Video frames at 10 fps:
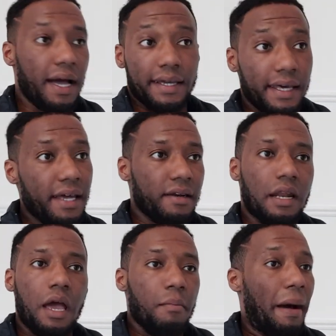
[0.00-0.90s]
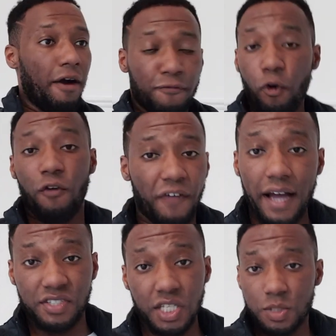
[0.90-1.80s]
Again, about four,
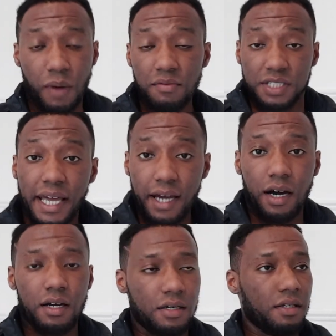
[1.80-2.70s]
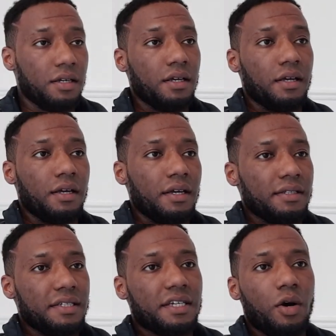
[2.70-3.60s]
five, six months later,
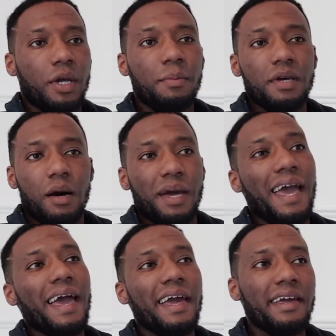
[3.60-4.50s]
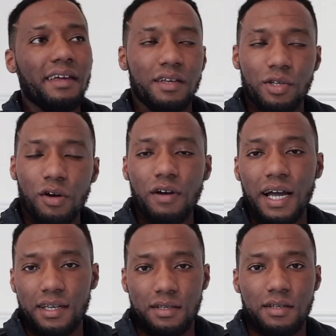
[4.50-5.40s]
this girl hit me up. Hey, you're
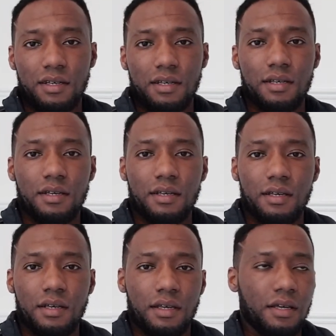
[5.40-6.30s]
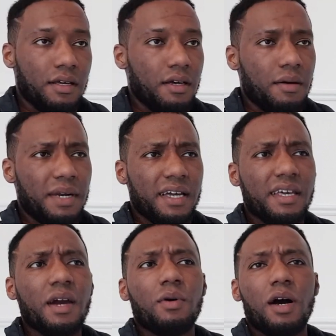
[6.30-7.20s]
right. I'm like,
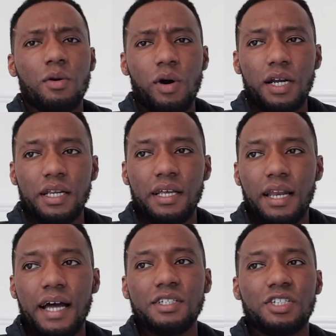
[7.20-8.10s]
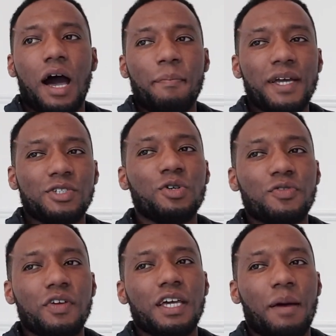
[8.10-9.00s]
yeah, well, go on in it. Like, I bet she was
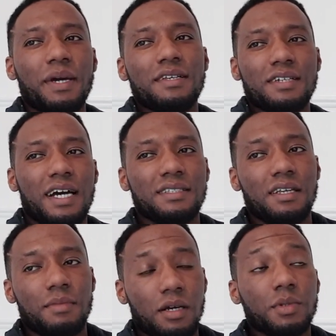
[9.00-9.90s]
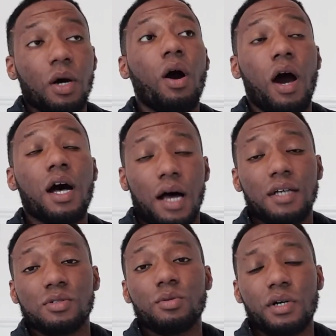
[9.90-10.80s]
thinking, I bet this guy didn't my number. No, I, I
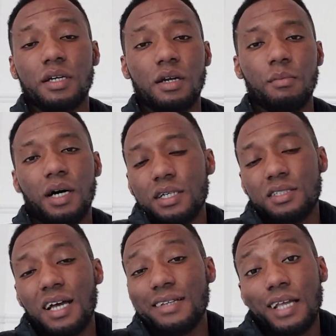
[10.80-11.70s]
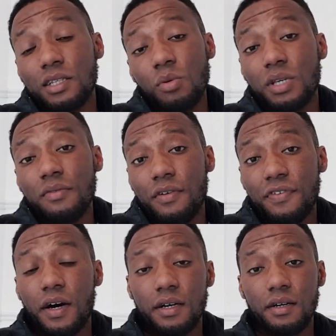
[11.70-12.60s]
still got your number because I, I don't give a
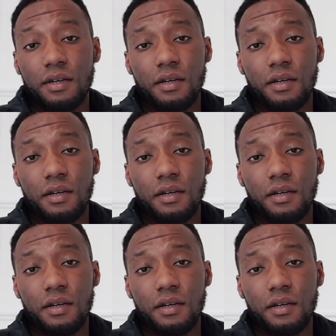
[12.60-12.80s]
fuck.